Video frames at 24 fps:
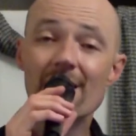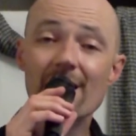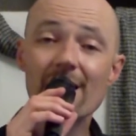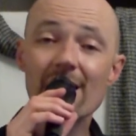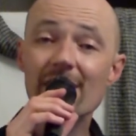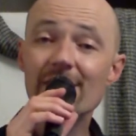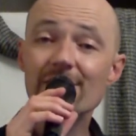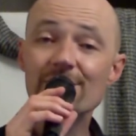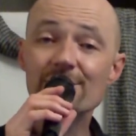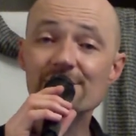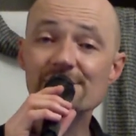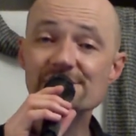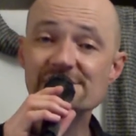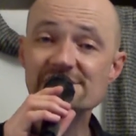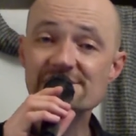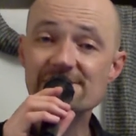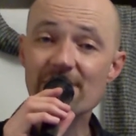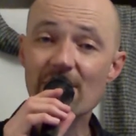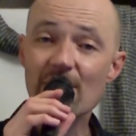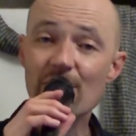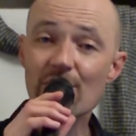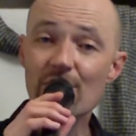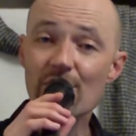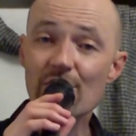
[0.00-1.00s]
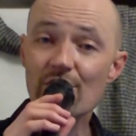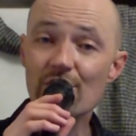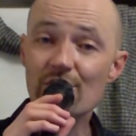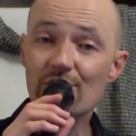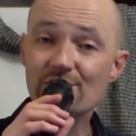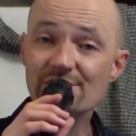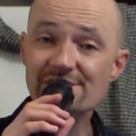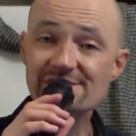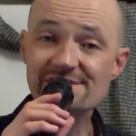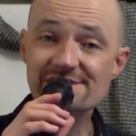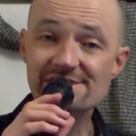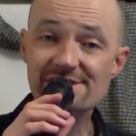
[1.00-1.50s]
and as far
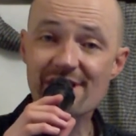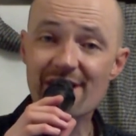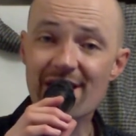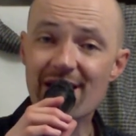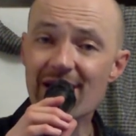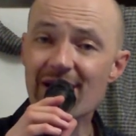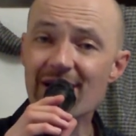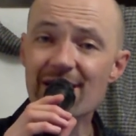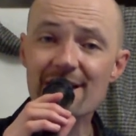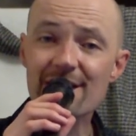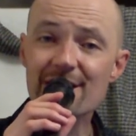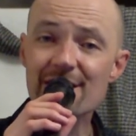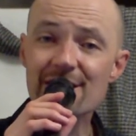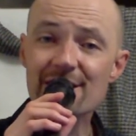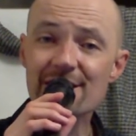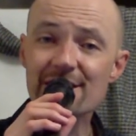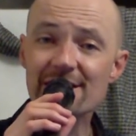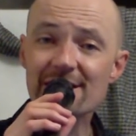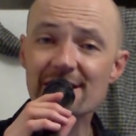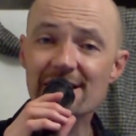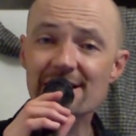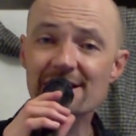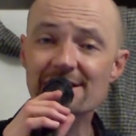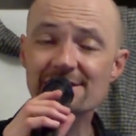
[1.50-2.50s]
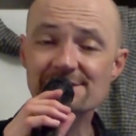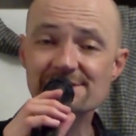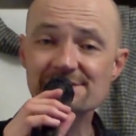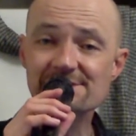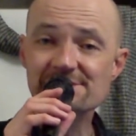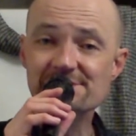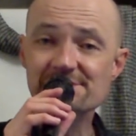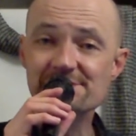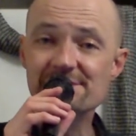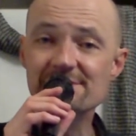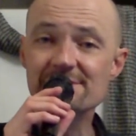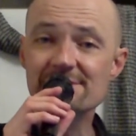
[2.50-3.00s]
as I can
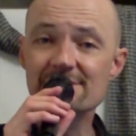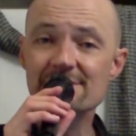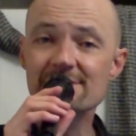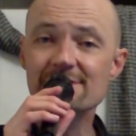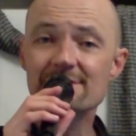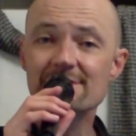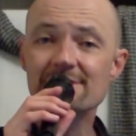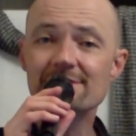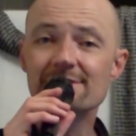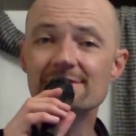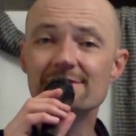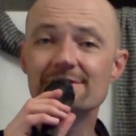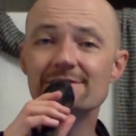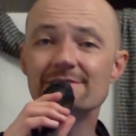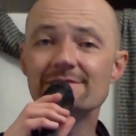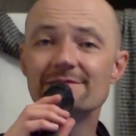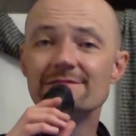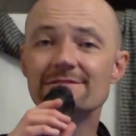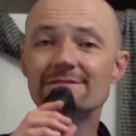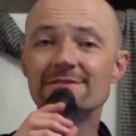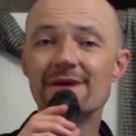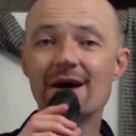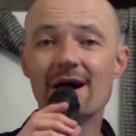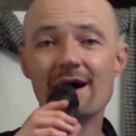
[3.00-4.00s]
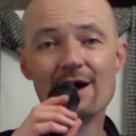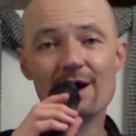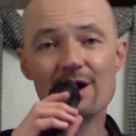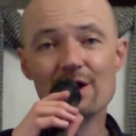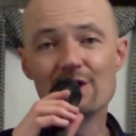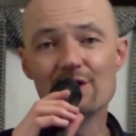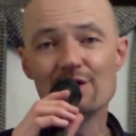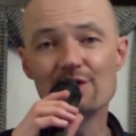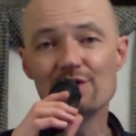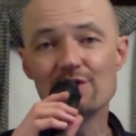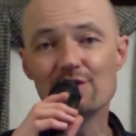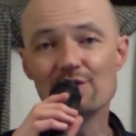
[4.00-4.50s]
see,
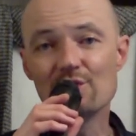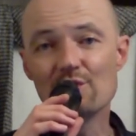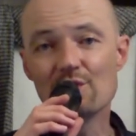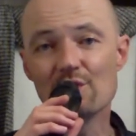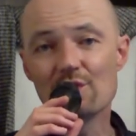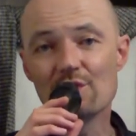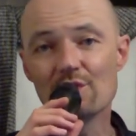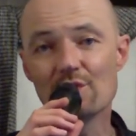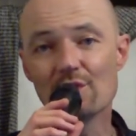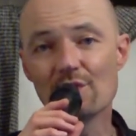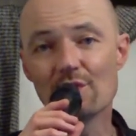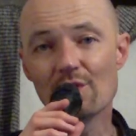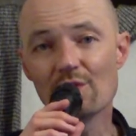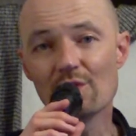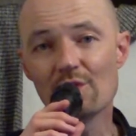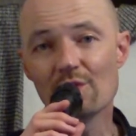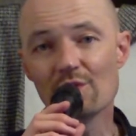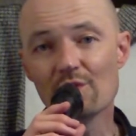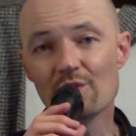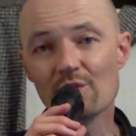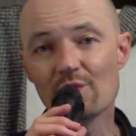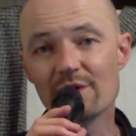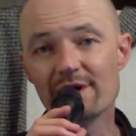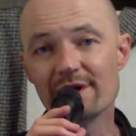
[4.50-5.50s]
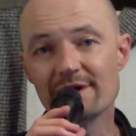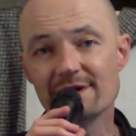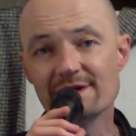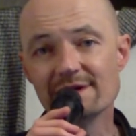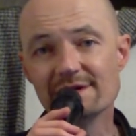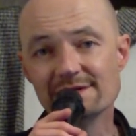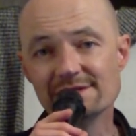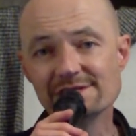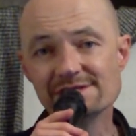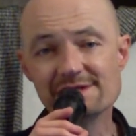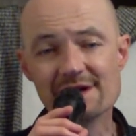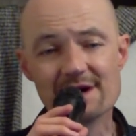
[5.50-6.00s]
you were
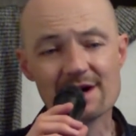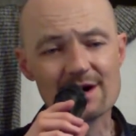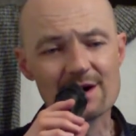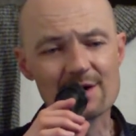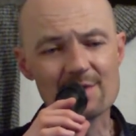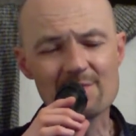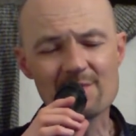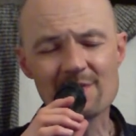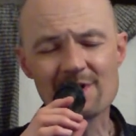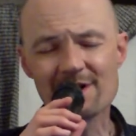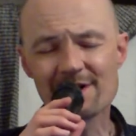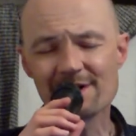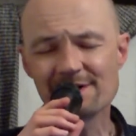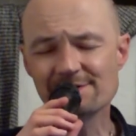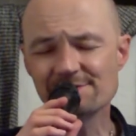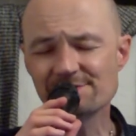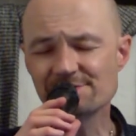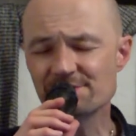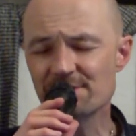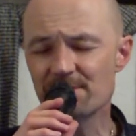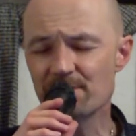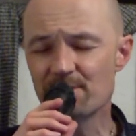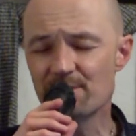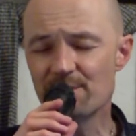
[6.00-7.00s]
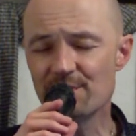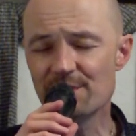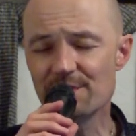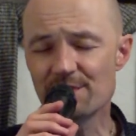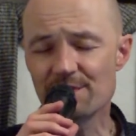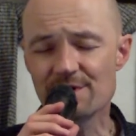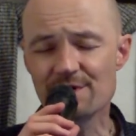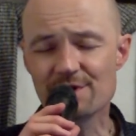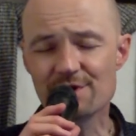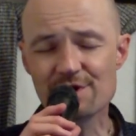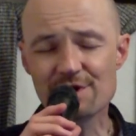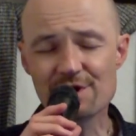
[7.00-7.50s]
always meant to
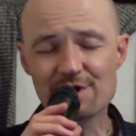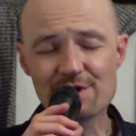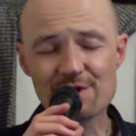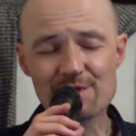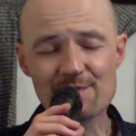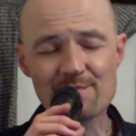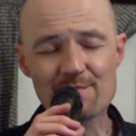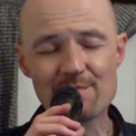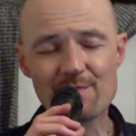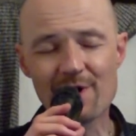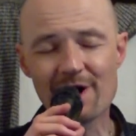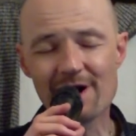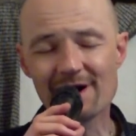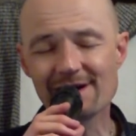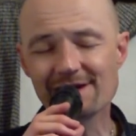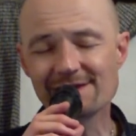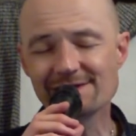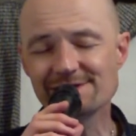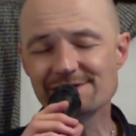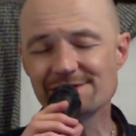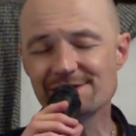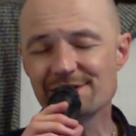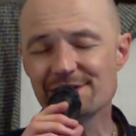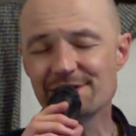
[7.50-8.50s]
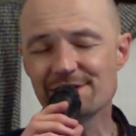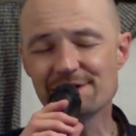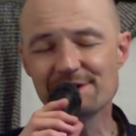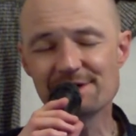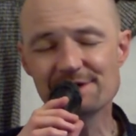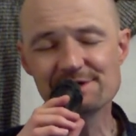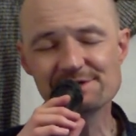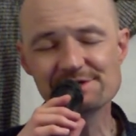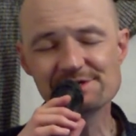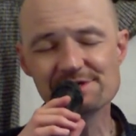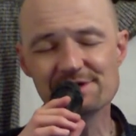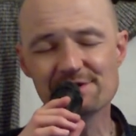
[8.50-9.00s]
be my
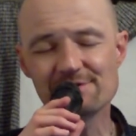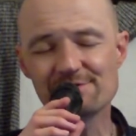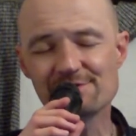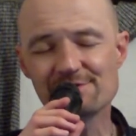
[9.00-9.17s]
destiny.